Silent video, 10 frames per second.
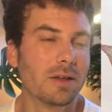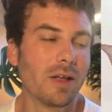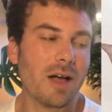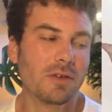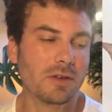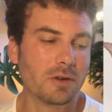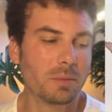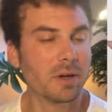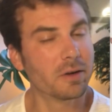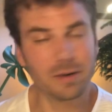You'll have a little
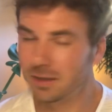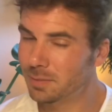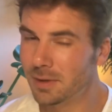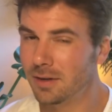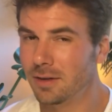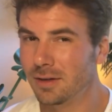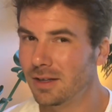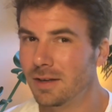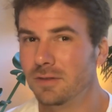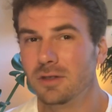bit of crisping on your
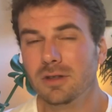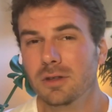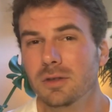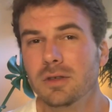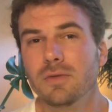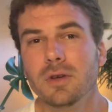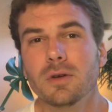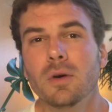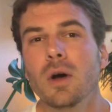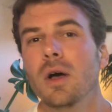leaves, you'll lose a few,